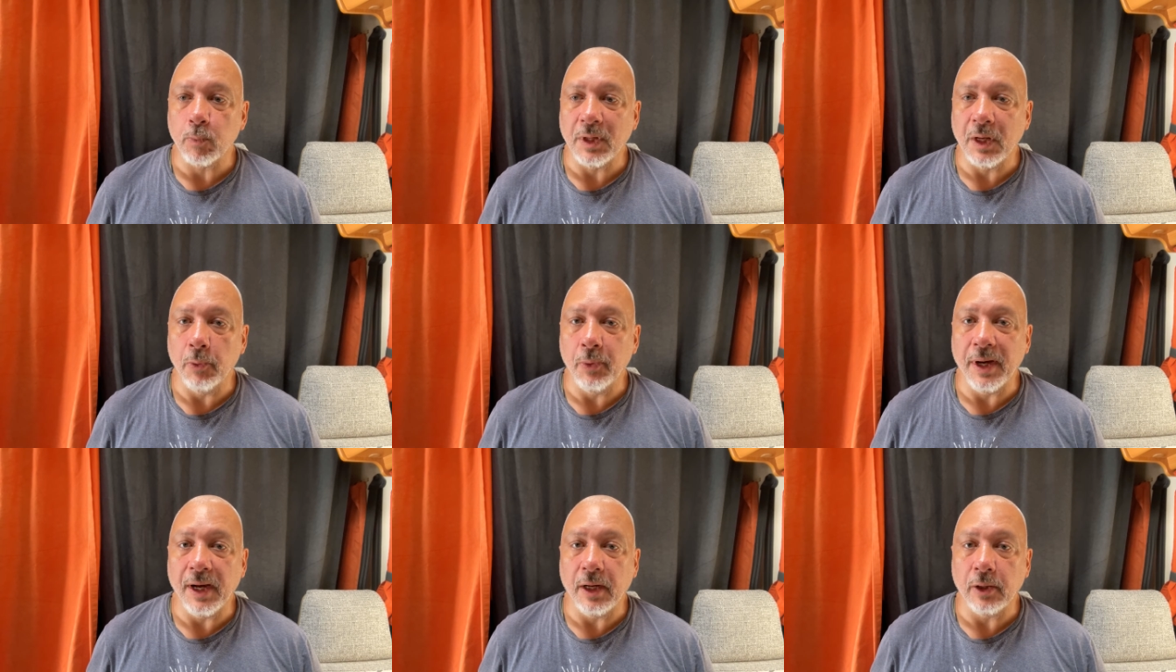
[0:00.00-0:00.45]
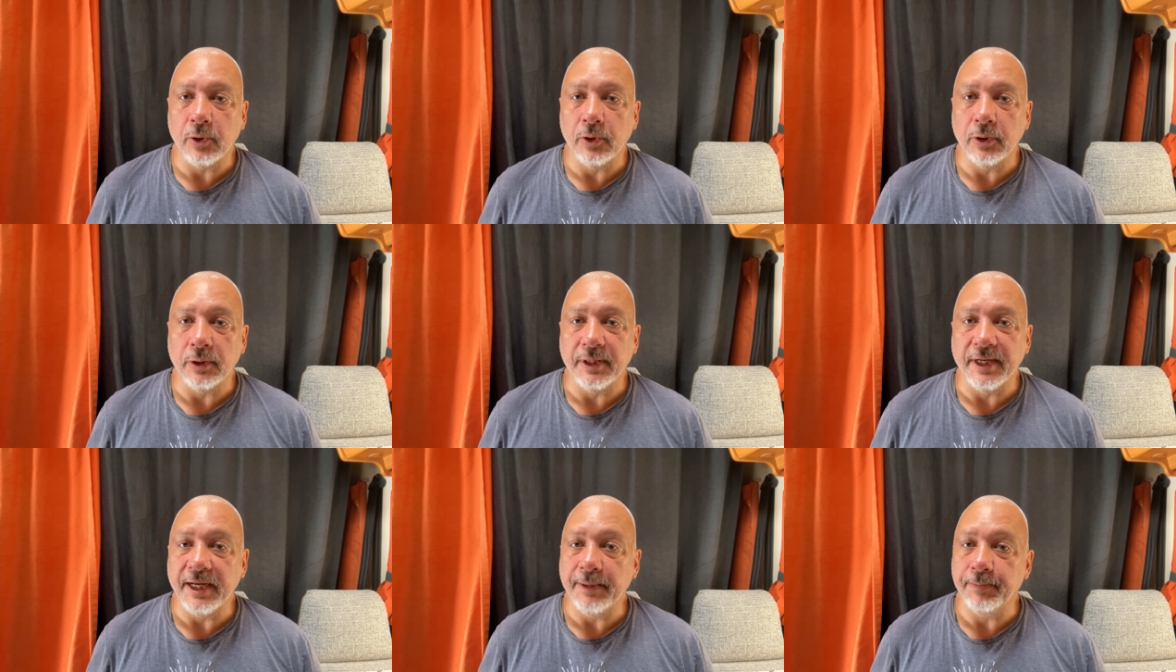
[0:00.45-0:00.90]
where I
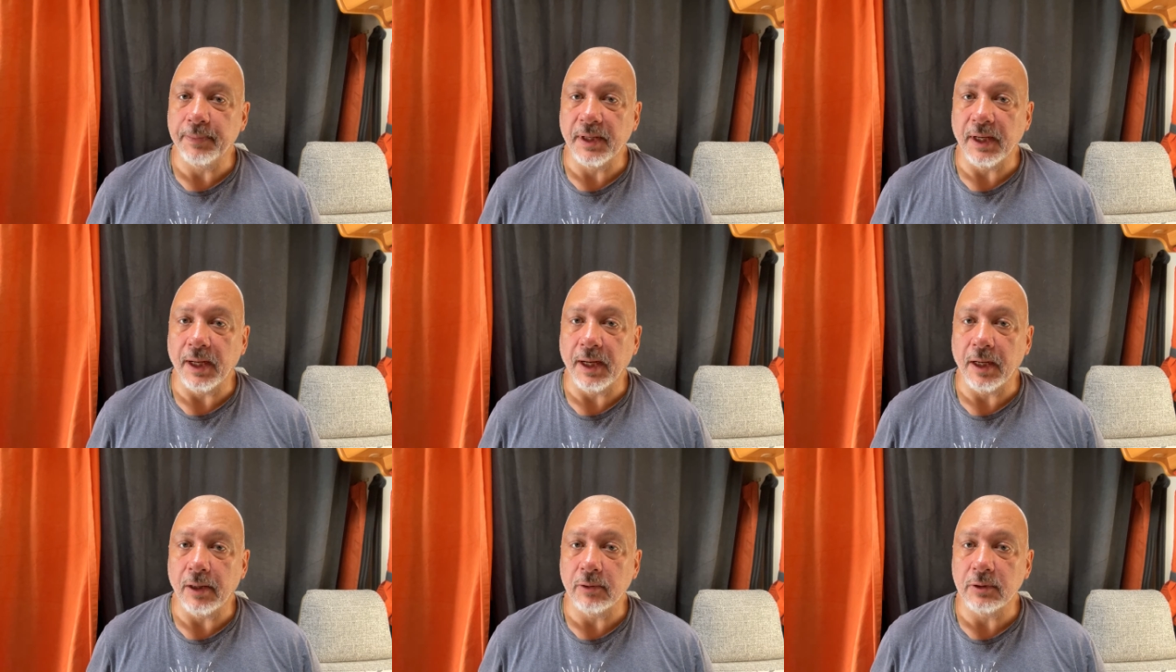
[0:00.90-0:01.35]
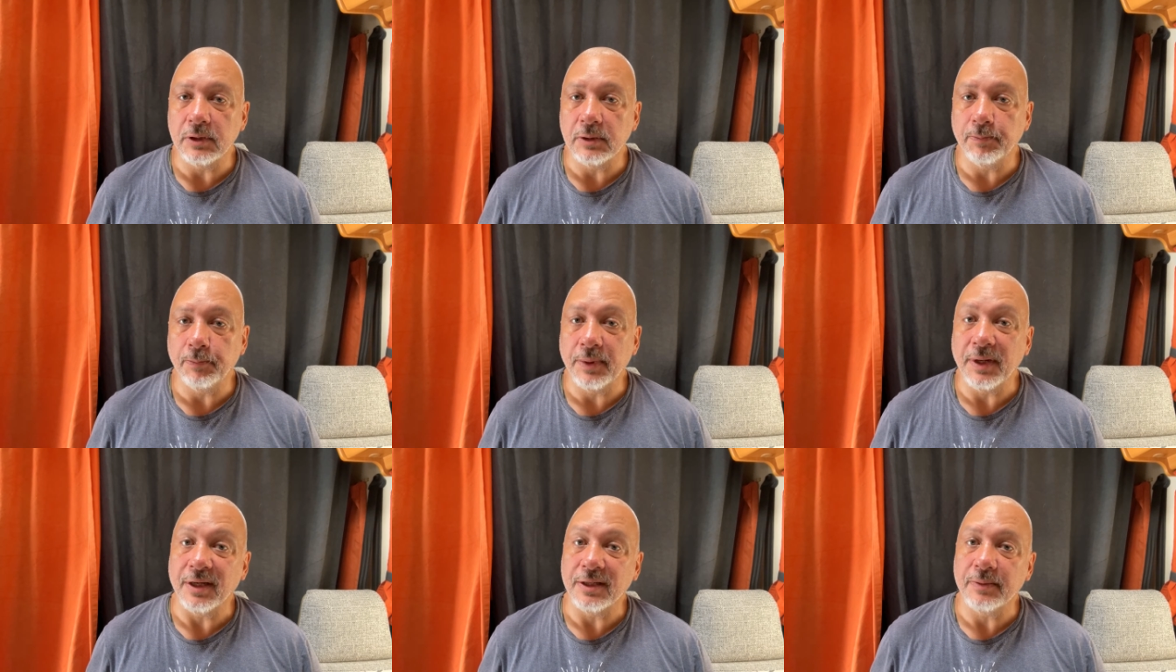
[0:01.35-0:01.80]
could keep the house
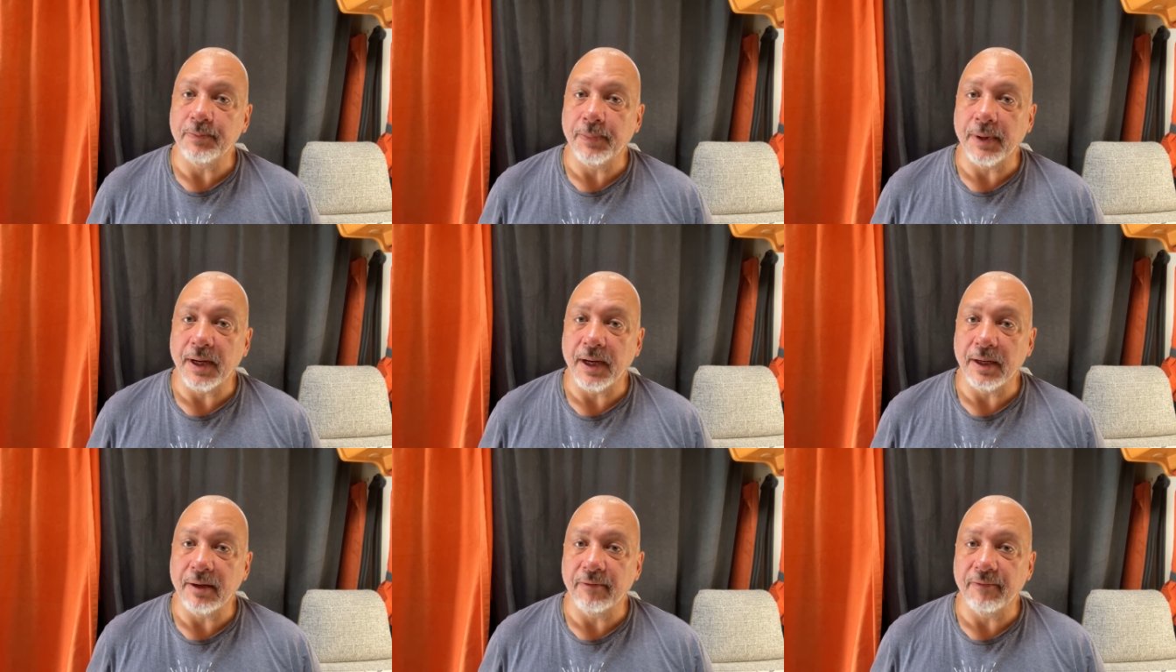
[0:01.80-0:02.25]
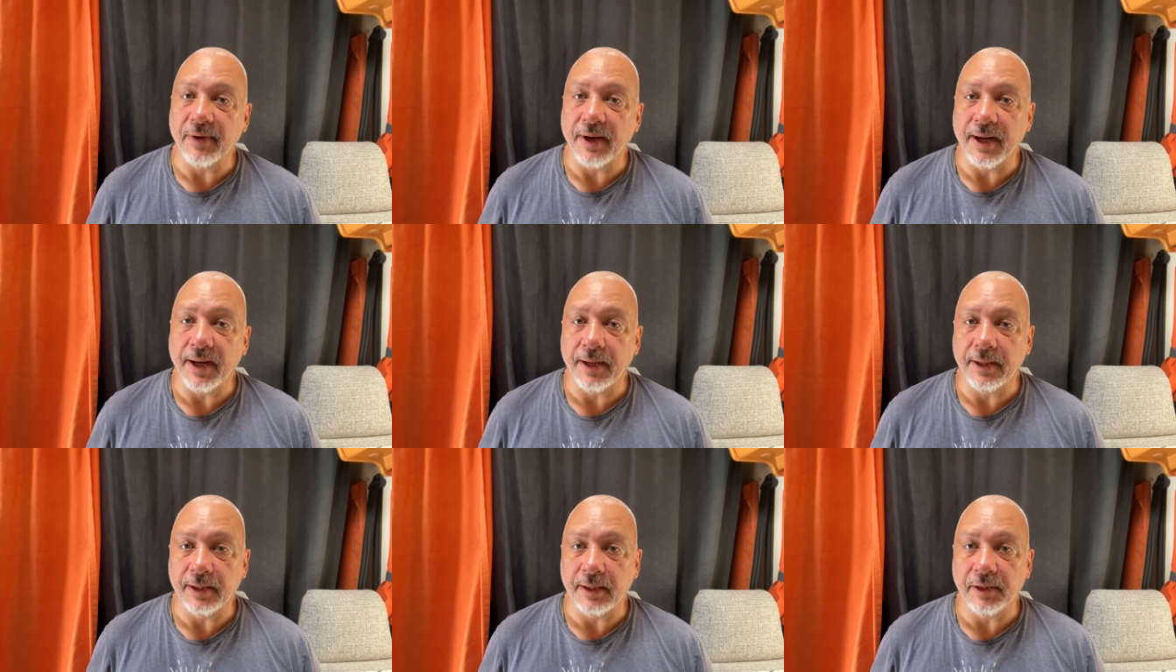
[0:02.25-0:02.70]
plus buy a
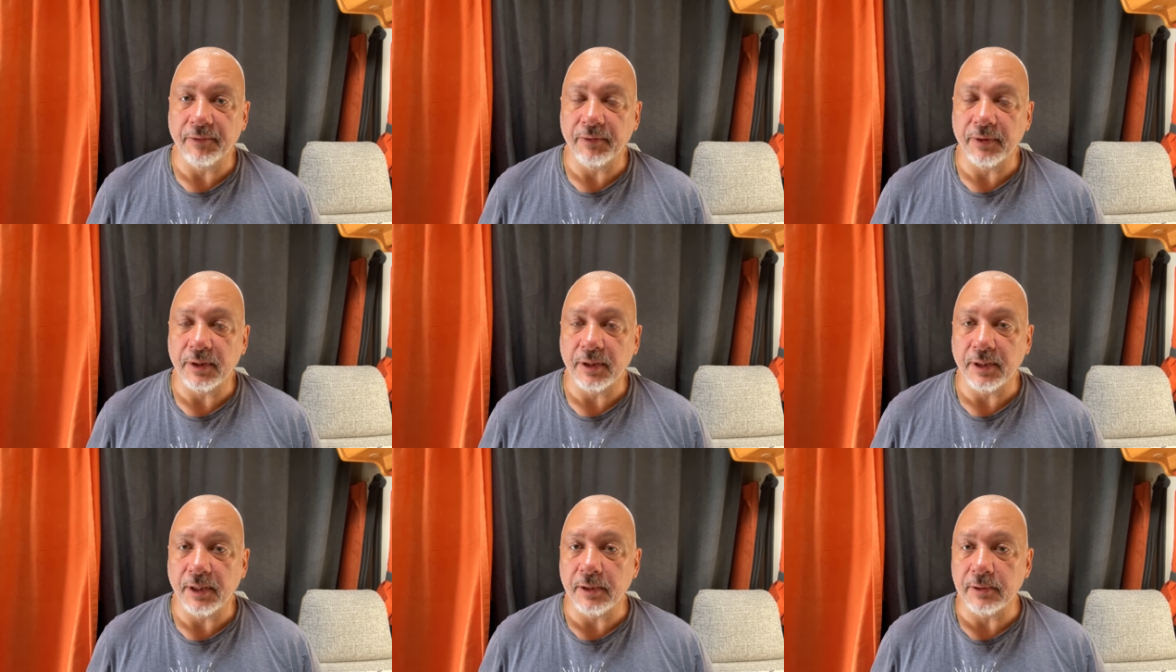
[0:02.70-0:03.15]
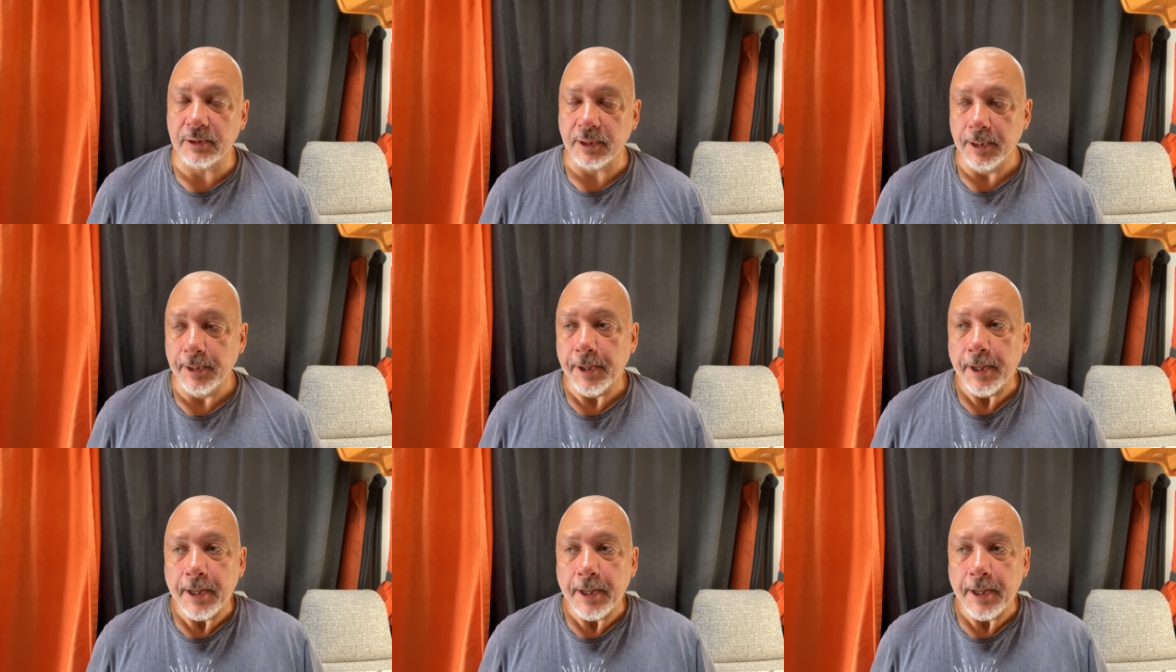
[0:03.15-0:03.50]
van and everything else.